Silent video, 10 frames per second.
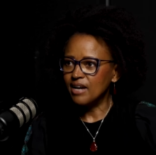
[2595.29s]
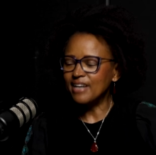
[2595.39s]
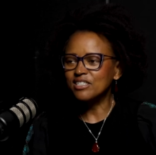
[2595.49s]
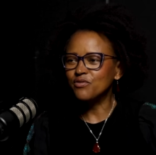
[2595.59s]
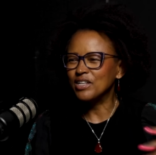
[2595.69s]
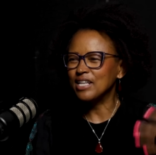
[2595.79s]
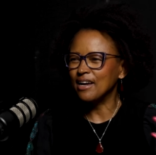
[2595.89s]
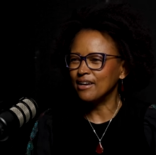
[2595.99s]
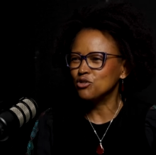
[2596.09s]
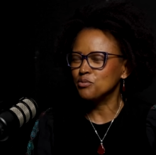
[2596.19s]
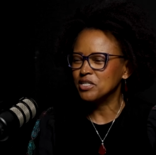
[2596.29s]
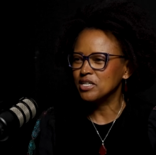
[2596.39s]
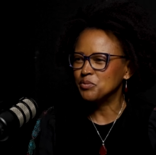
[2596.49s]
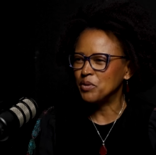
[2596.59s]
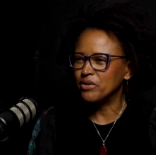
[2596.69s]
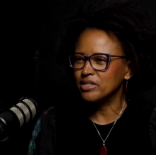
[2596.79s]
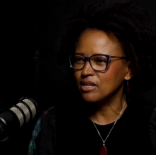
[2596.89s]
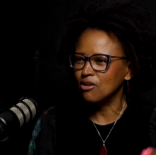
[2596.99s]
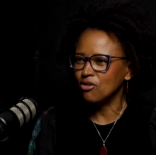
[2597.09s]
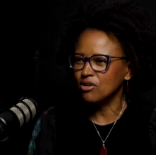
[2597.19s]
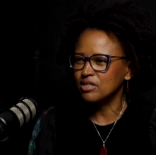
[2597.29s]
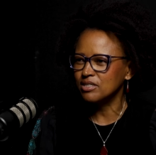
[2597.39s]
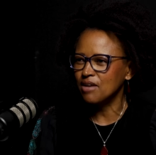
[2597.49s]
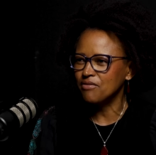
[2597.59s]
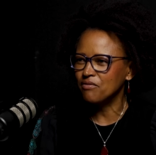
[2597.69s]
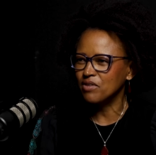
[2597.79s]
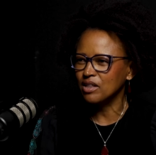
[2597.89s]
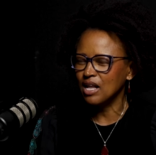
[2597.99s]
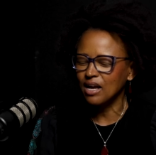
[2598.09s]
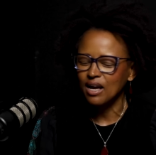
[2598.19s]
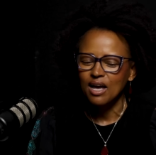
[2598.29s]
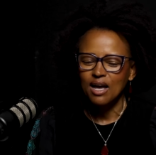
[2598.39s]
I just felt like I had too much experience and a lot of the stuff I felt like